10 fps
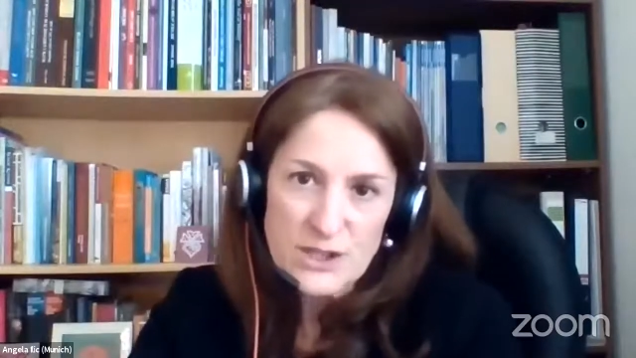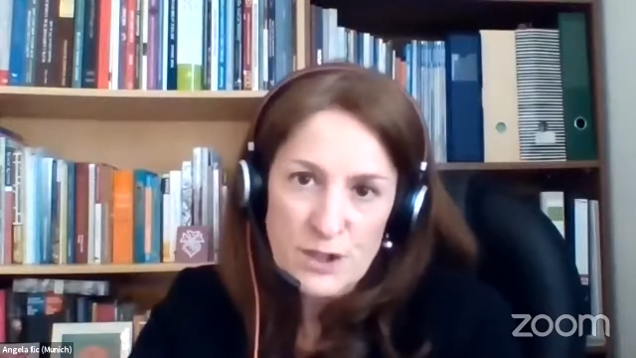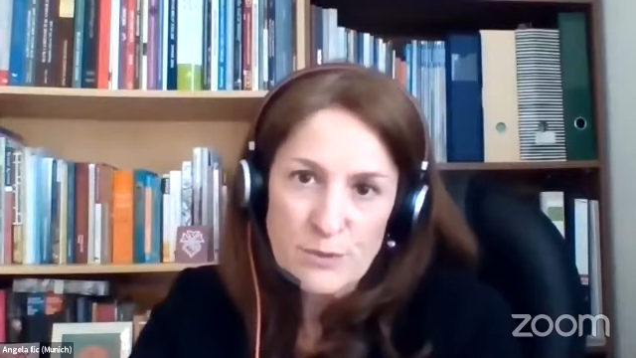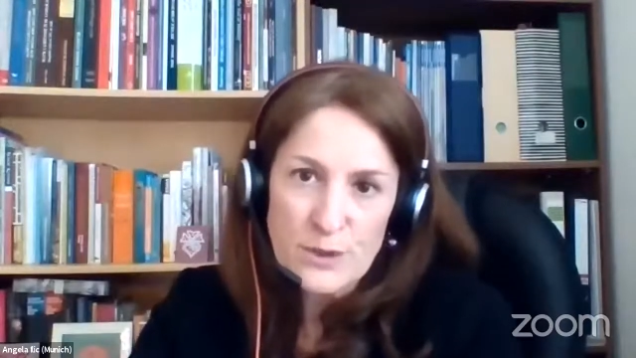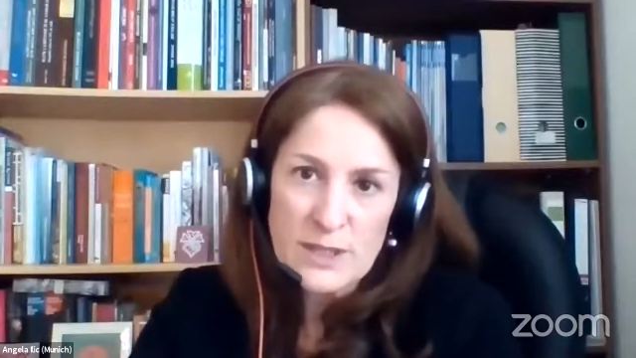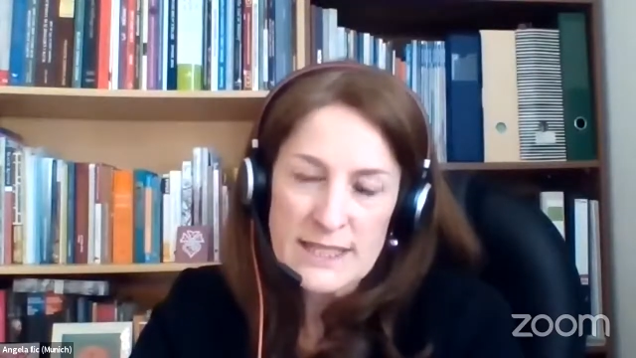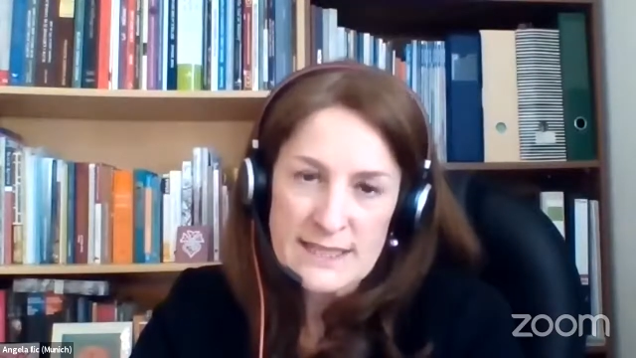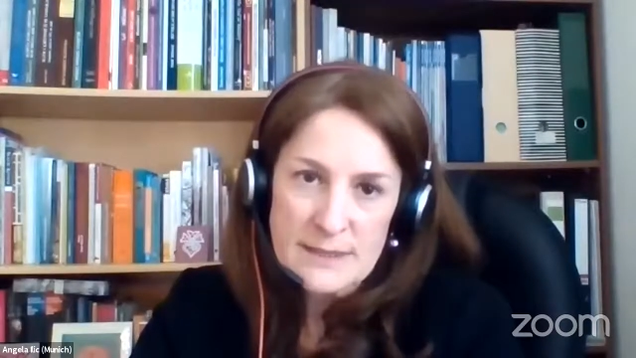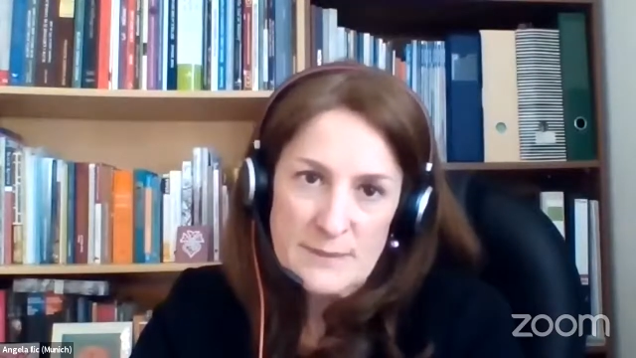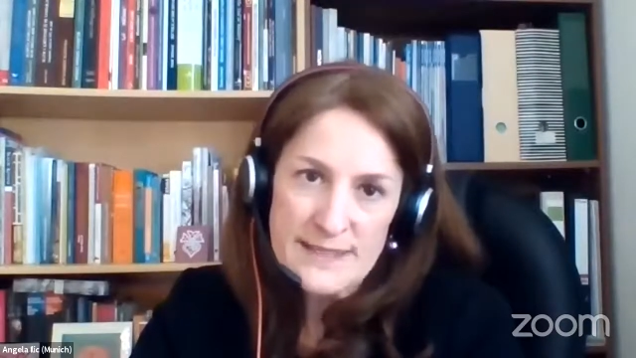communities
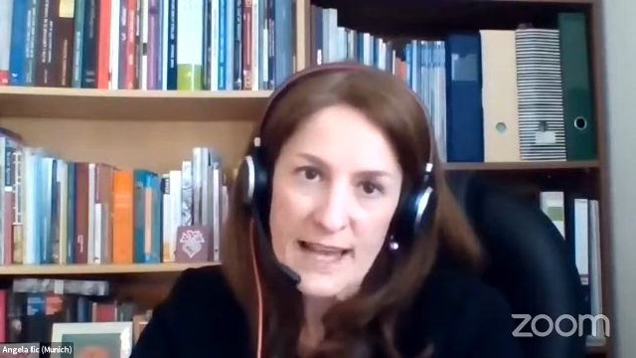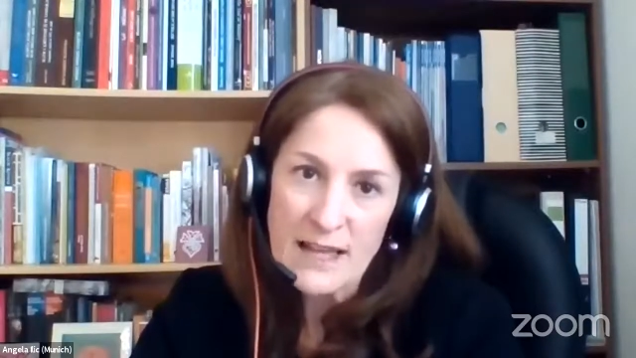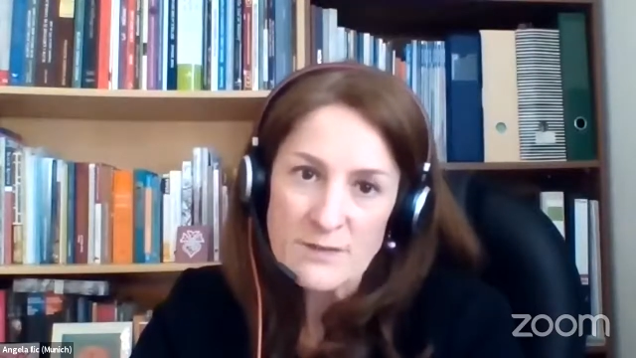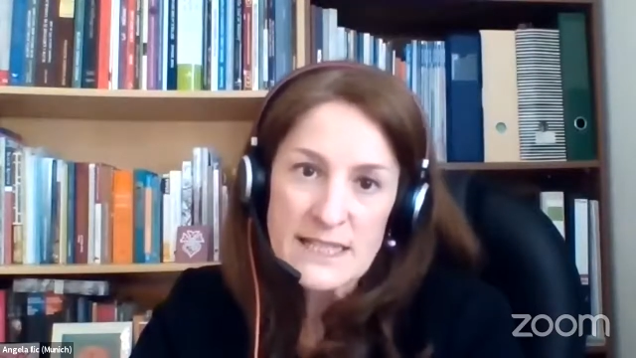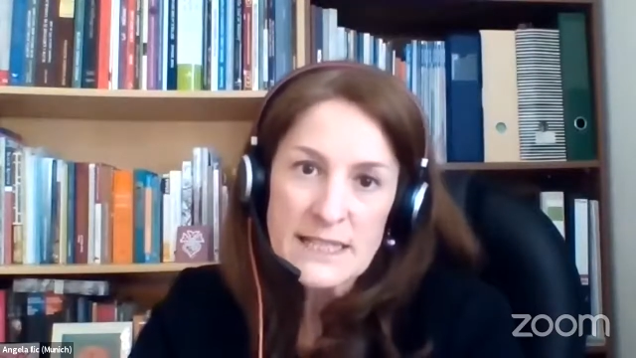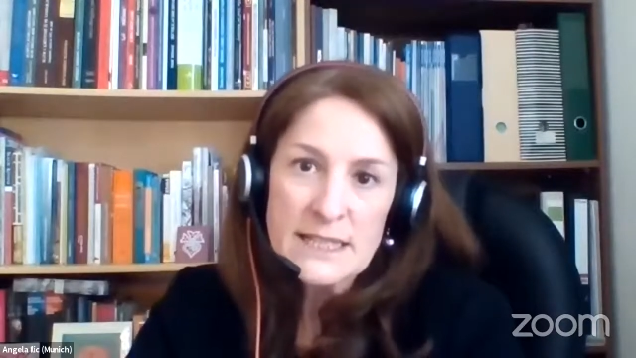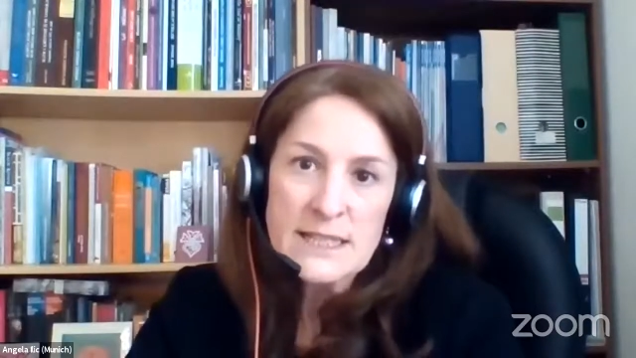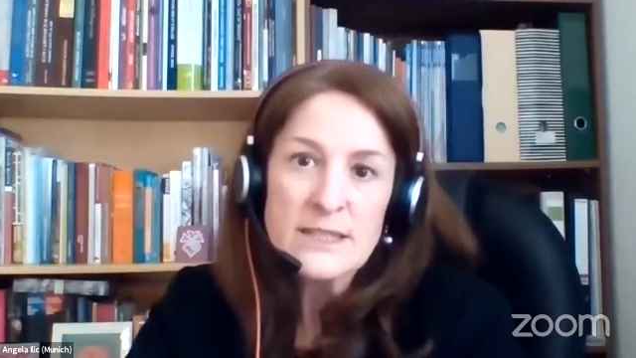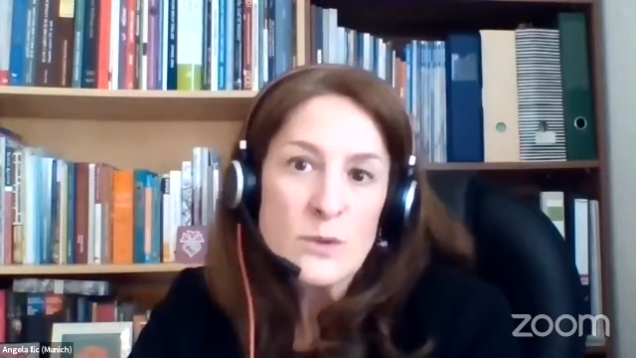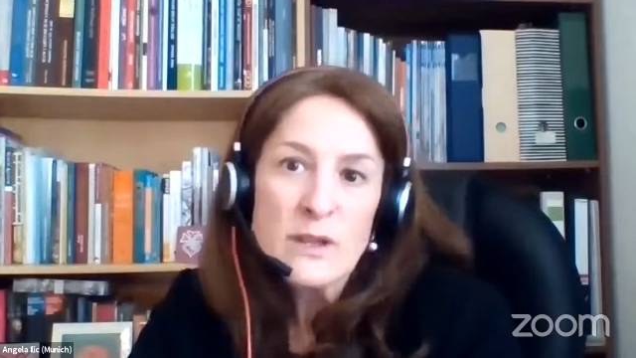themselves
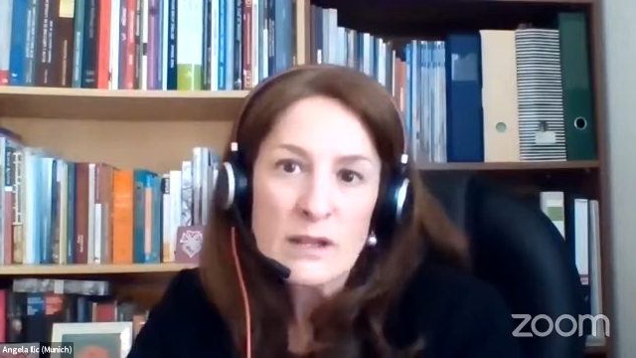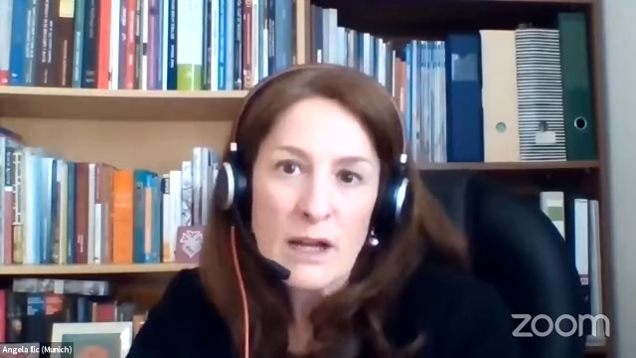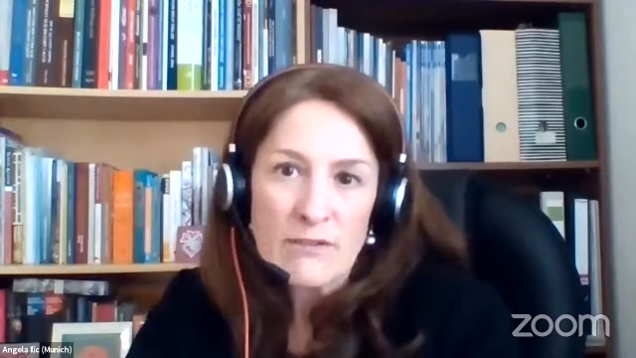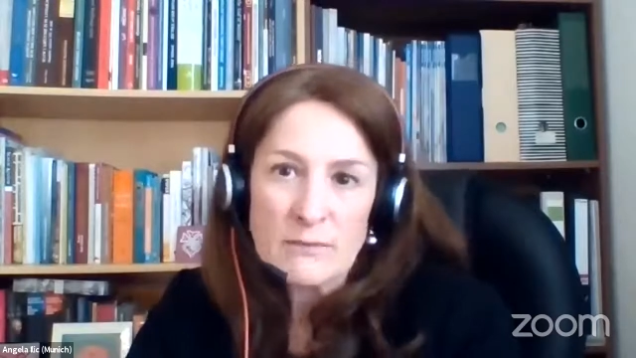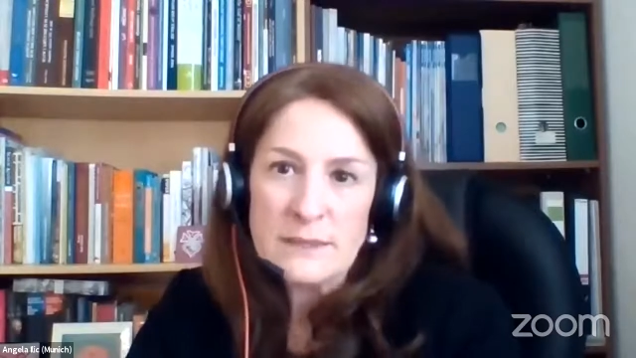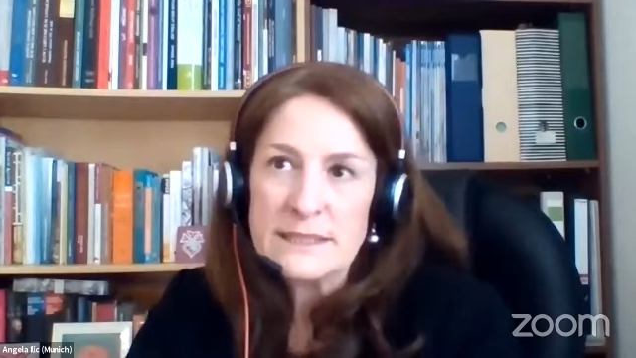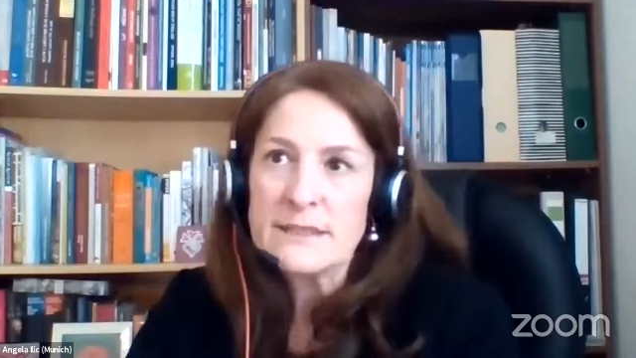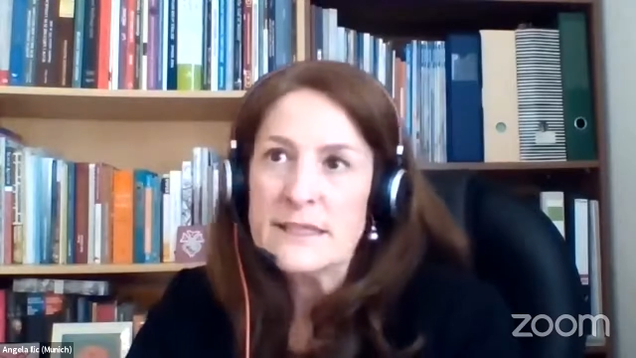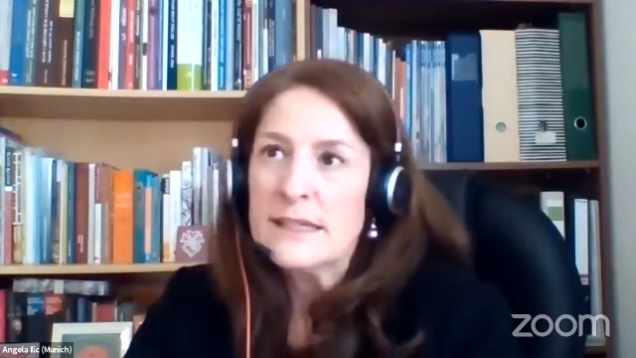to the government.